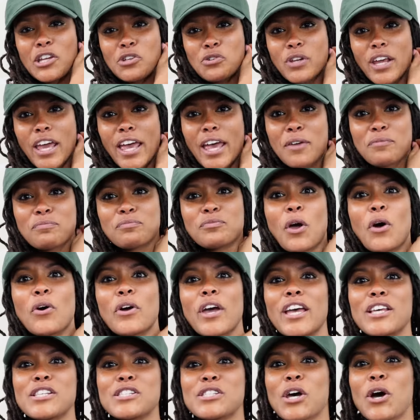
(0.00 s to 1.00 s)
you that.
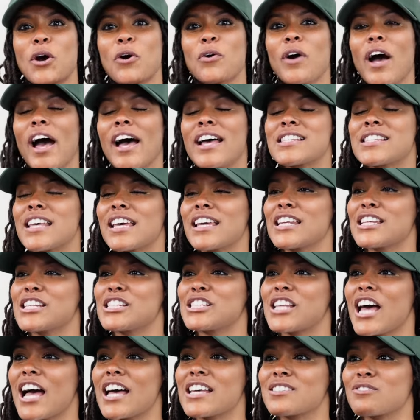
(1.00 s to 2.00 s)
Okay, so I
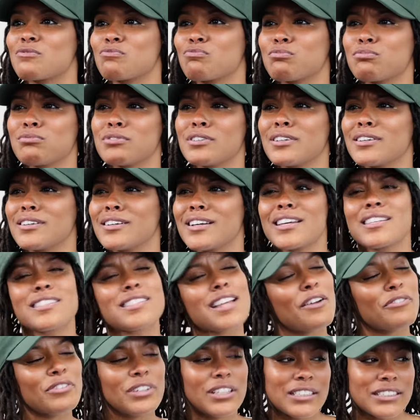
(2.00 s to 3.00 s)
dated. I well, it's
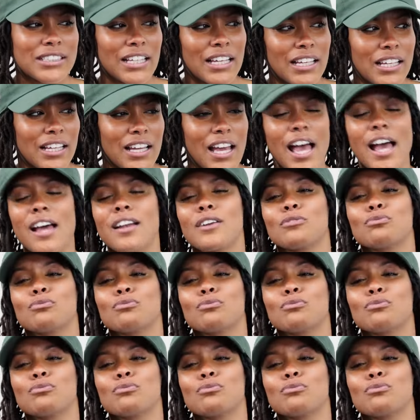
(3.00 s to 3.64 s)
not really dating. I,